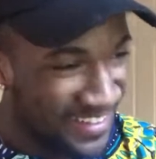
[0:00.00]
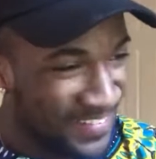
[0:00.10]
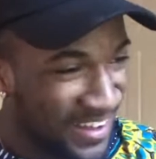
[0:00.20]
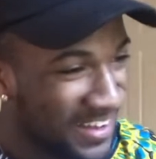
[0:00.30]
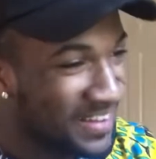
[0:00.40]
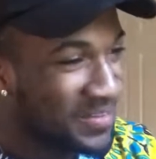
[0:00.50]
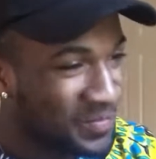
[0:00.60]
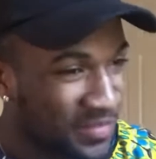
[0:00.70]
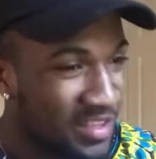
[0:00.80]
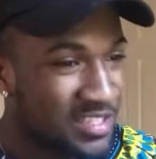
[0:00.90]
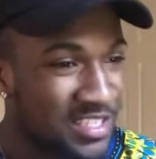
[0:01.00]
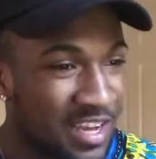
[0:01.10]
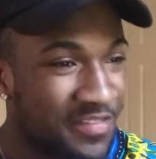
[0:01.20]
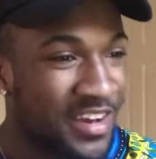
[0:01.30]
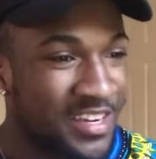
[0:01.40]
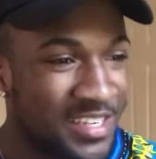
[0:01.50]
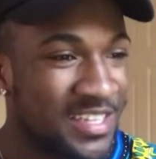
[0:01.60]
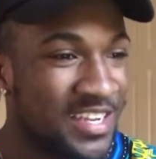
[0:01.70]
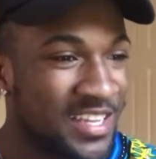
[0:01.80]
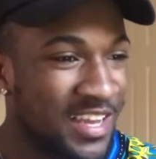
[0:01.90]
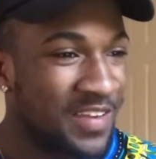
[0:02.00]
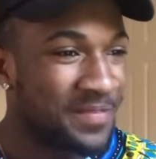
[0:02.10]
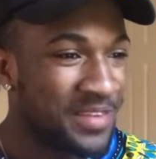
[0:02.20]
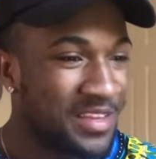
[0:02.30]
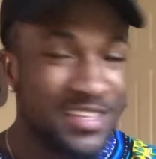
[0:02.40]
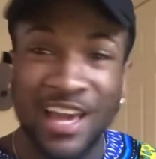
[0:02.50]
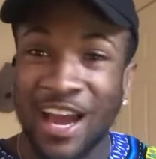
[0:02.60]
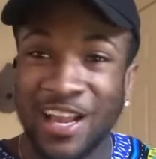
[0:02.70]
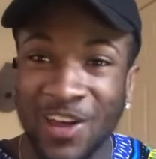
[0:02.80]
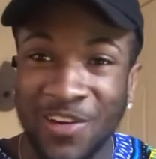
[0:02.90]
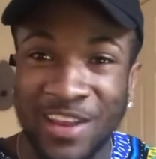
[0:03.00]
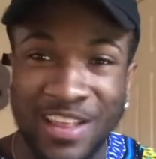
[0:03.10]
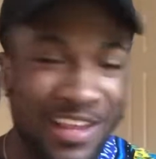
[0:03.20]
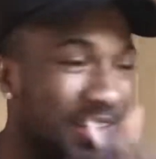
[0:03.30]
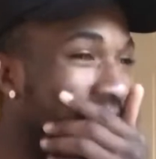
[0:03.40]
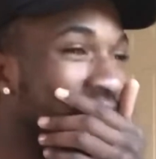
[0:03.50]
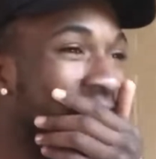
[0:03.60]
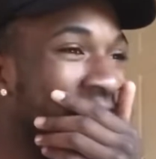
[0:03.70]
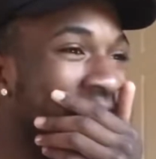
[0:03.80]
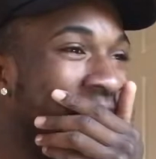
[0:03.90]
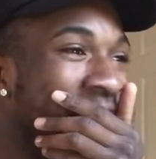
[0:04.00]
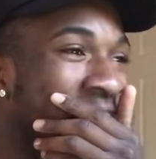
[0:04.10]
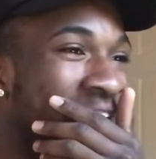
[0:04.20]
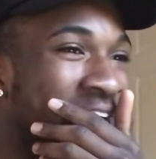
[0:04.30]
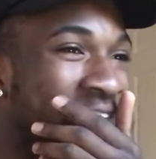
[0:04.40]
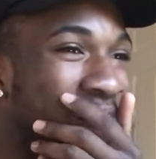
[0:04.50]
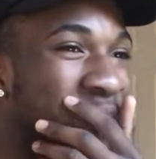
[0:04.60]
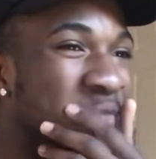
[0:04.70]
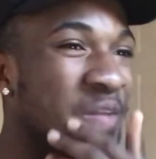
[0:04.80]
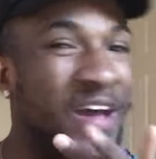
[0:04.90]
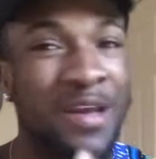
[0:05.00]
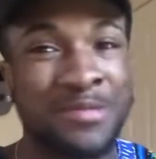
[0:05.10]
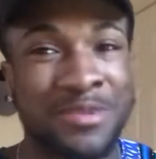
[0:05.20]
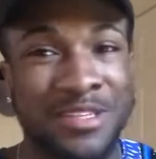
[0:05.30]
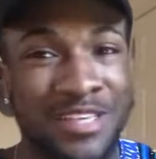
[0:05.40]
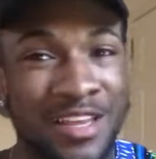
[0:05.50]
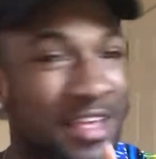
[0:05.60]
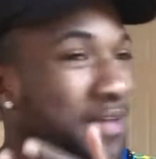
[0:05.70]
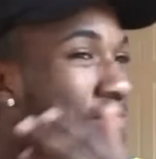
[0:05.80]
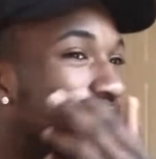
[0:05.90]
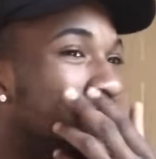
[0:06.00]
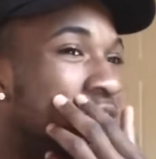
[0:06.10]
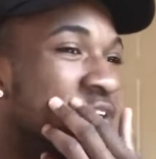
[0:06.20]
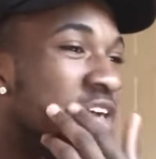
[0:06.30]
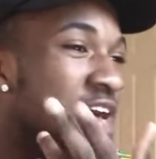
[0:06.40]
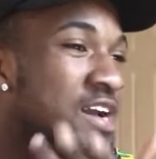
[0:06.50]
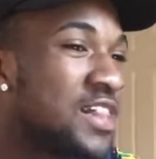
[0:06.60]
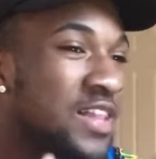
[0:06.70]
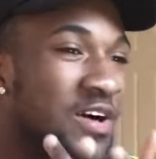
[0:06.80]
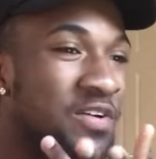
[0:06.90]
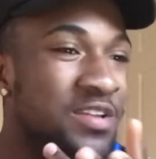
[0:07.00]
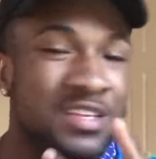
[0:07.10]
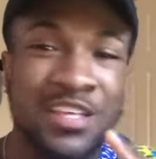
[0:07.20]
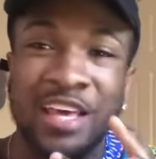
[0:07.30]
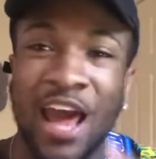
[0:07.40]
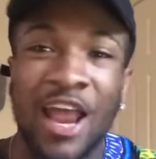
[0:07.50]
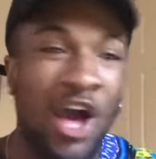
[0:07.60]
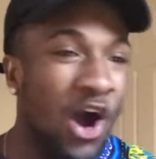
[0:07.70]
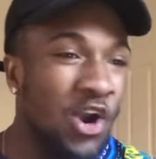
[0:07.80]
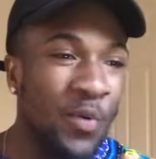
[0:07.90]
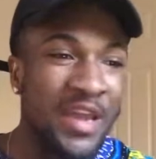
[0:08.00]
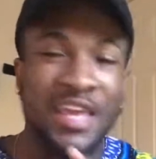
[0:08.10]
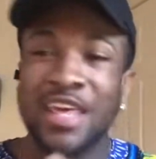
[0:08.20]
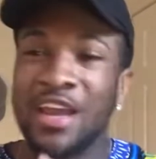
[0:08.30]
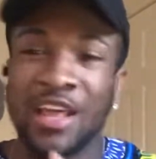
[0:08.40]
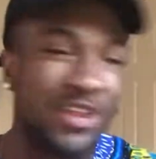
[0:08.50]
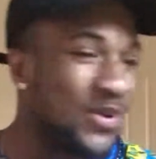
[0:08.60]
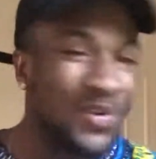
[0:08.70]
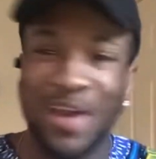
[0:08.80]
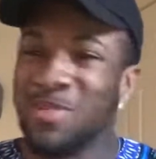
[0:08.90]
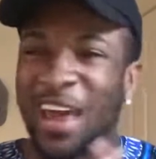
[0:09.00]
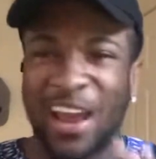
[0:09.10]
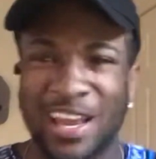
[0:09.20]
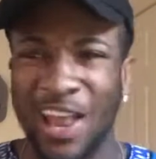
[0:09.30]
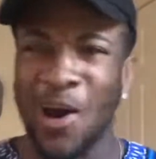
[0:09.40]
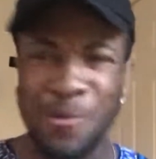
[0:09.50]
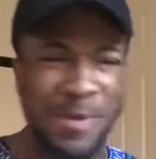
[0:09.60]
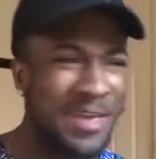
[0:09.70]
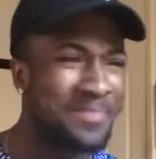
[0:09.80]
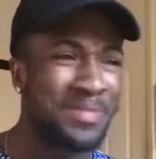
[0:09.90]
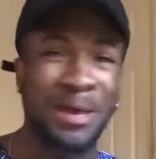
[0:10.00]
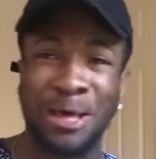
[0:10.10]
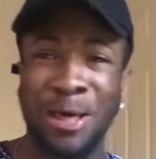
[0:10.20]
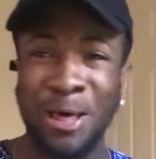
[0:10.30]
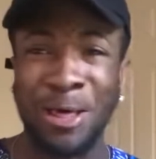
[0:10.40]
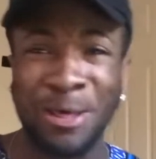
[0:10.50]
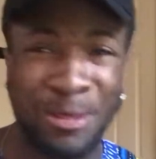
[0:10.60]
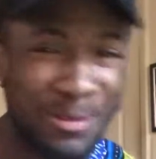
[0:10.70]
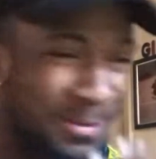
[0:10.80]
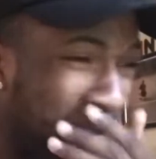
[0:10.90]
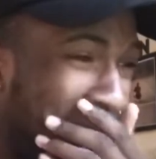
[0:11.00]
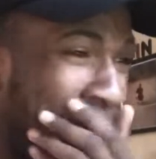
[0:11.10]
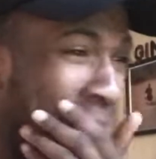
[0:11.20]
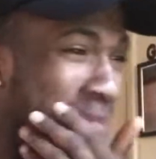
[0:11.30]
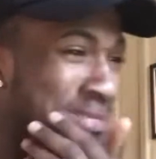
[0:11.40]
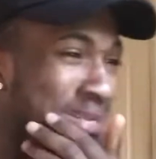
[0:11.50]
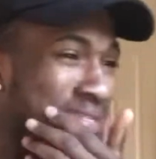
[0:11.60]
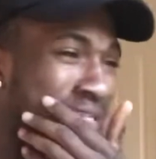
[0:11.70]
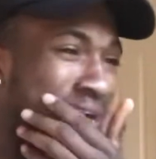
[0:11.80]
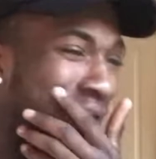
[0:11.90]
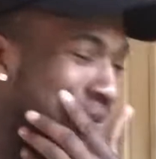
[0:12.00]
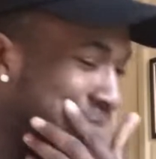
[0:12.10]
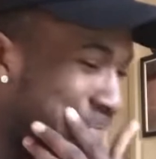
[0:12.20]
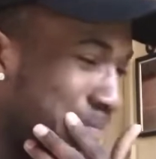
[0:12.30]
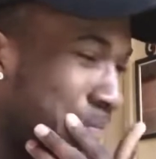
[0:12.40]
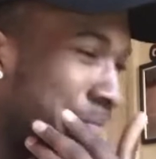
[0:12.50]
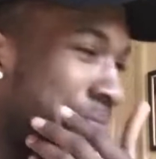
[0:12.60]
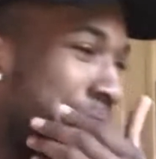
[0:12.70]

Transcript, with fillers: Hello, see I find a nigga like me. They gotta clone another nigga. Oh! I ain't even say that. You gotta clone. Yeah, got, all the way to get another dude like me. You gotta clone me? Oh, Lord Jesus Christ.